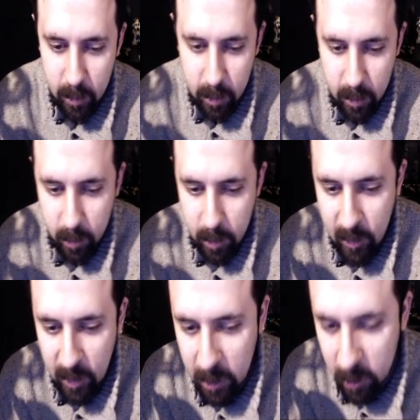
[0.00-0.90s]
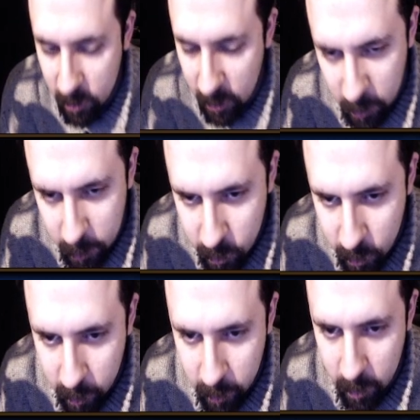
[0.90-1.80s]
Uh, having a little, a little
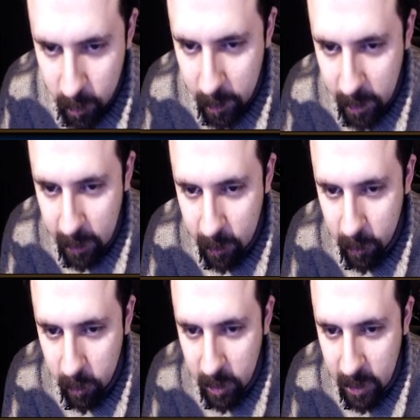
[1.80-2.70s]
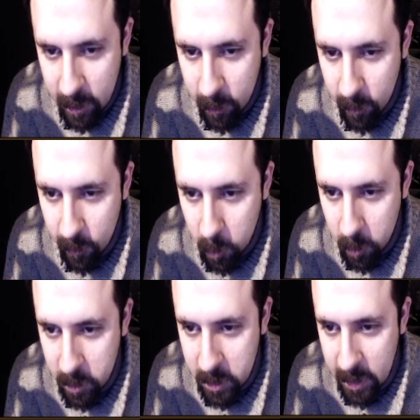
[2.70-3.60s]
stronger, maybe like 390,
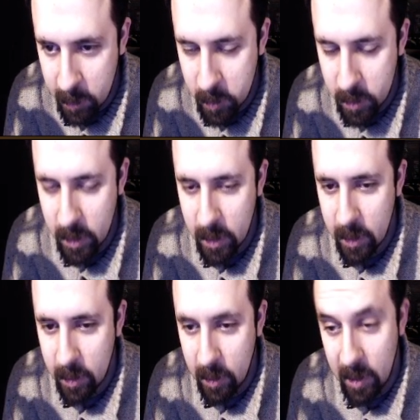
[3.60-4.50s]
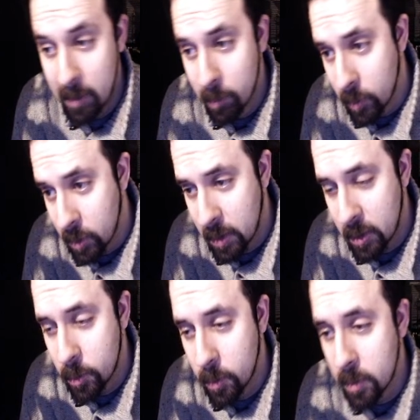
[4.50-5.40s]
400 times in
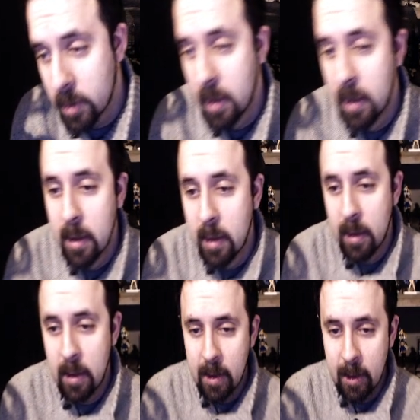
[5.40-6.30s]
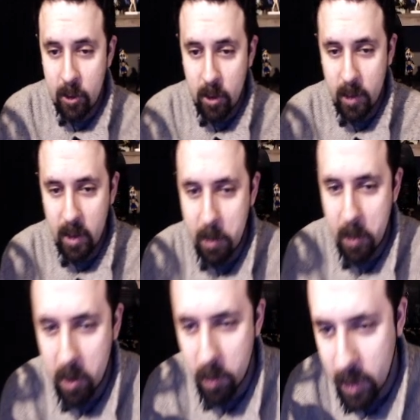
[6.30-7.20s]
Clash Wills. Then I think she'd be a lot
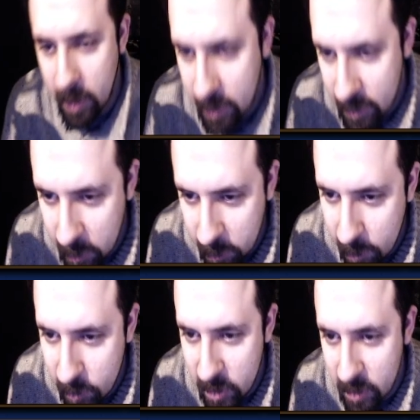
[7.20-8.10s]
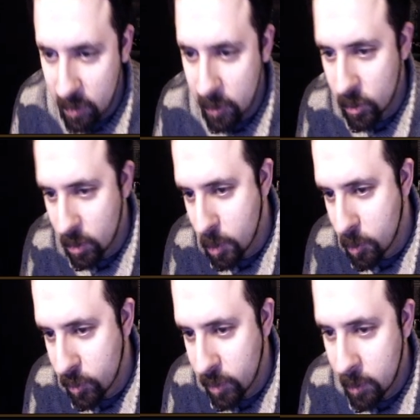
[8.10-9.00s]
better, but at the same time, she's still extreme nova
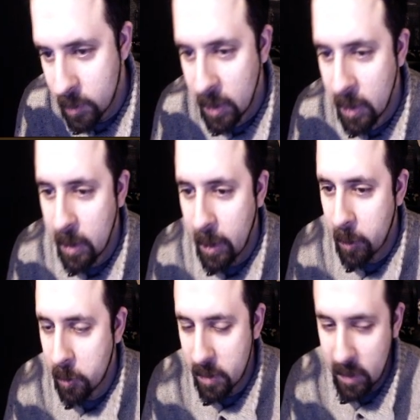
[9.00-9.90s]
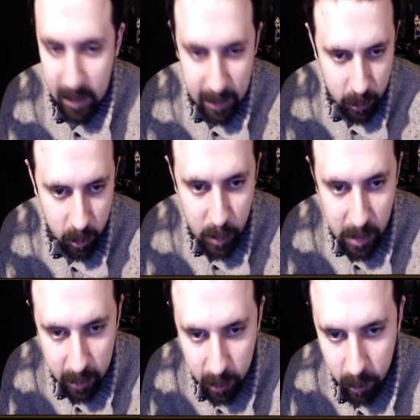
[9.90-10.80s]
frames. I understand that her
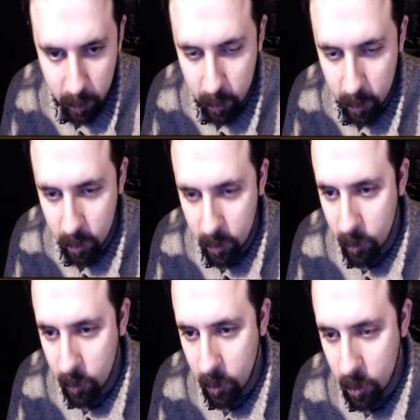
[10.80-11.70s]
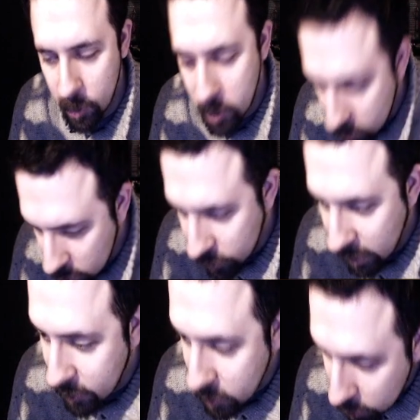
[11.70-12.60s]
her original
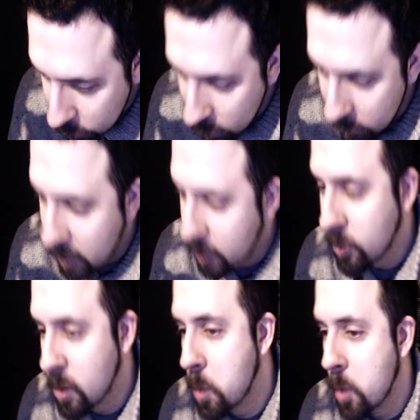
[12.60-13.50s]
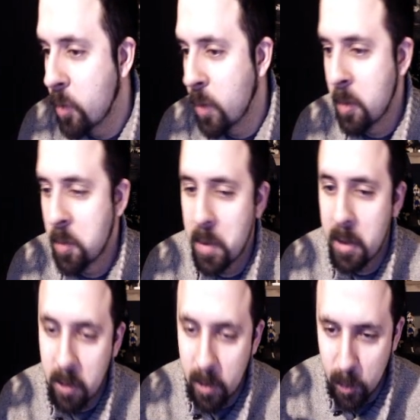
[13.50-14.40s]
five star form had extreme nova frames, but
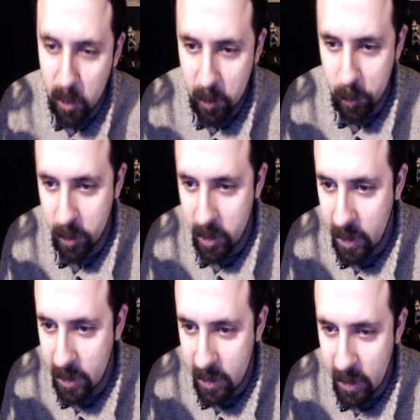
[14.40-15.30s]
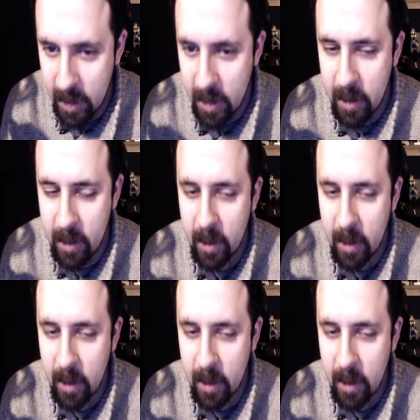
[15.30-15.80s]
there's a point where you need to say, hey,